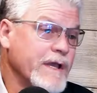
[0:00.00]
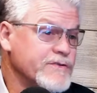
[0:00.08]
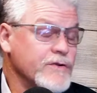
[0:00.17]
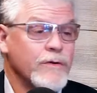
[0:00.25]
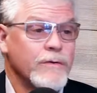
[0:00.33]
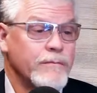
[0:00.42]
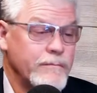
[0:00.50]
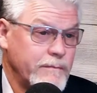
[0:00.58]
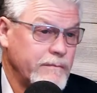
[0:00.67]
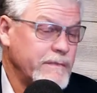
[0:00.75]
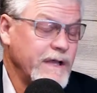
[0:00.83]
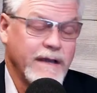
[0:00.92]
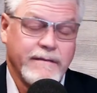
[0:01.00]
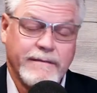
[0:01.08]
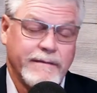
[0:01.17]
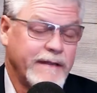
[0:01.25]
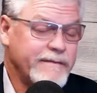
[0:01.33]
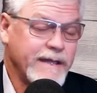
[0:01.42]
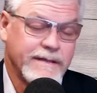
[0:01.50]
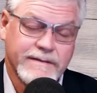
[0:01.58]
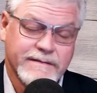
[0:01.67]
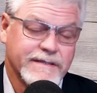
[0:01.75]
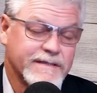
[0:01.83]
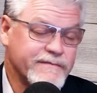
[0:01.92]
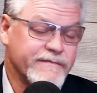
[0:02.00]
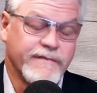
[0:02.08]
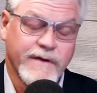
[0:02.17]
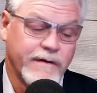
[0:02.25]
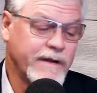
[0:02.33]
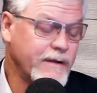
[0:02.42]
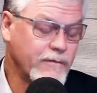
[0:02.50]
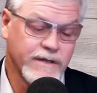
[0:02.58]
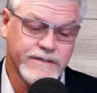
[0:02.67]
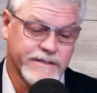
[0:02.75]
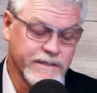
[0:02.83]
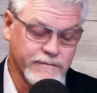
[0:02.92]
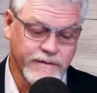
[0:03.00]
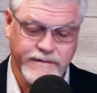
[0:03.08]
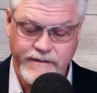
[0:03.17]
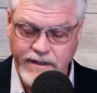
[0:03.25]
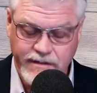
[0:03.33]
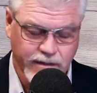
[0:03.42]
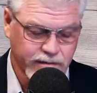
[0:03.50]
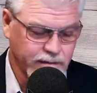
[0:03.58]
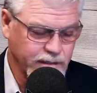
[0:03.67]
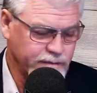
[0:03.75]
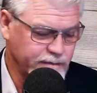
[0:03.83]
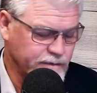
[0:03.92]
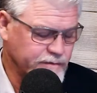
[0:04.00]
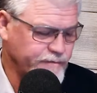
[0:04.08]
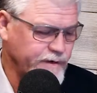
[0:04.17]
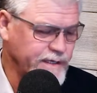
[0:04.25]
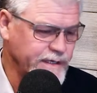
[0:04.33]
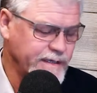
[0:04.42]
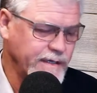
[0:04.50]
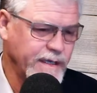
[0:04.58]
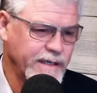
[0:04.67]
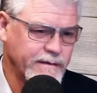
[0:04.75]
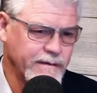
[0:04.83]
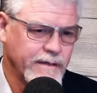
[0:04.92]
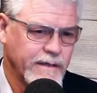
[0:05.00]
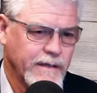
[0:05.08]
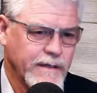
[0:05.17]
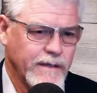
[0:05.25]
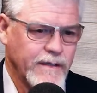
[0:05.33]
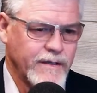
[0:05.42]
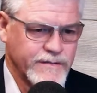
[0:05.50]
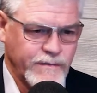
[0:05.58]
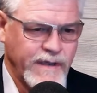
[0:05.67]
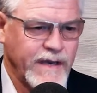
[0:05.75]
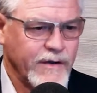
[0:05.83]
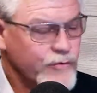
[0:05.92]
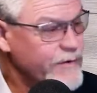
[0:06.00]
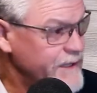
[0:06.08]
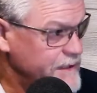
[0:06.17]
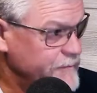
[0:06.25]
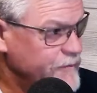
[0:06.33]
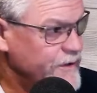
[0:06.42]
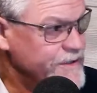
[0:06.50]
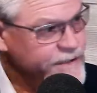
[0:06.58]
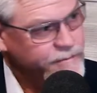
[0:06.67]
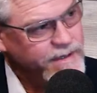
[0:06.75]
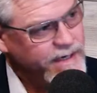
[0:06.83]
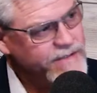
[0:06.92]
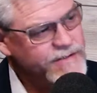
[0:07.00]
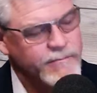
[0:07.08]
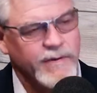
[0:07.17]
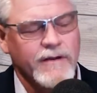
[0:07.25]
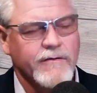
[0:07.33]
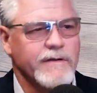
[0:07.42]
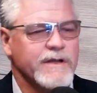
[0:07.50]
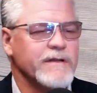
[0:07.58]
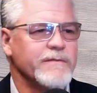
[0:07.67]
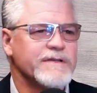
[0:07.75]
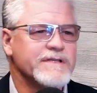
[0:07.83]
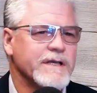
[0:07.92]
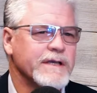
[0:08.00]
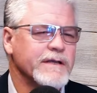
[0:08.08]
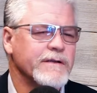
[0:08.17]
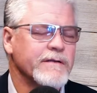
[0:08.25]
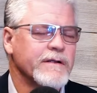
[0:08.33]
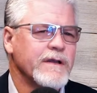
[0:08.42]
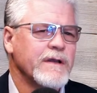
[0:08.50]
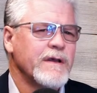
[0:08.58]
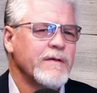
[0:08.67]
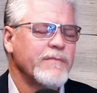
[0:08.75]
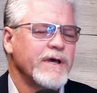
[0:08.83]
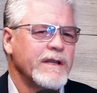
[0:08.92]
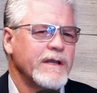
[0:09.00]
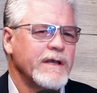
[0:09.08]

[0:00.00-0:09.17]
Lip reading: so I had that this very question with Dr. Fraley, and because we had a curriculum question. I want to ask you about curriculum in a second here. But